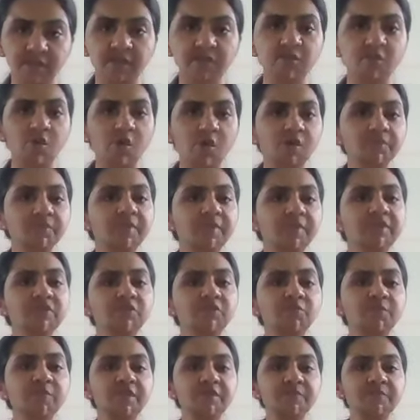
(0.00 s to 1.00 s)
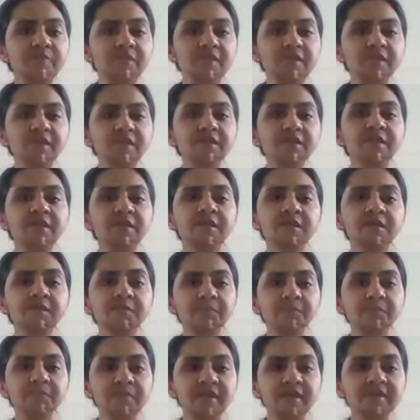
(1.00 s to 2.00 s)
A normal human being
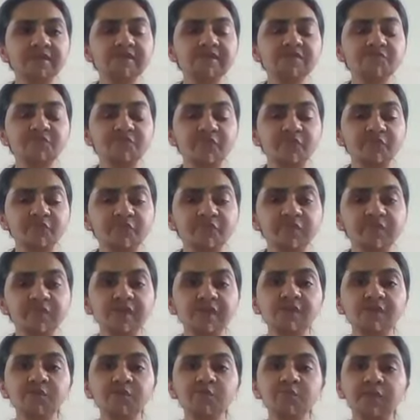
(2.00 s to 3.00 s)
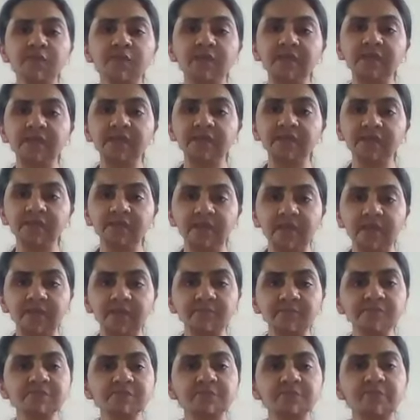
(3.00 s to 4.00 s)
breathes 15 to 18
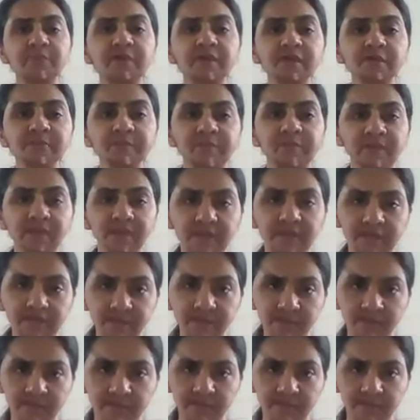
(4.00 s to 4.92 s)
times per minute.